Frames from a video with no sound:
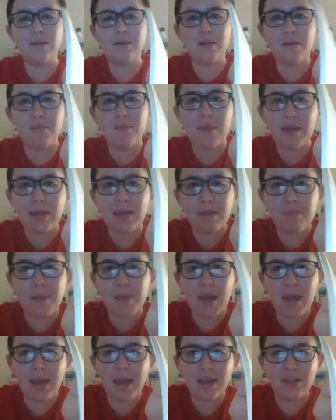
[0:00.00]
many
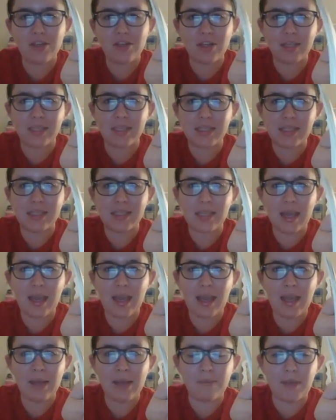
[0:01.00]
pages
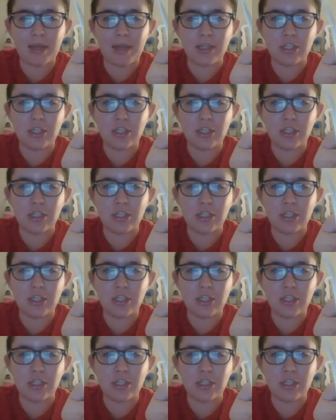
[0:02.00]
in my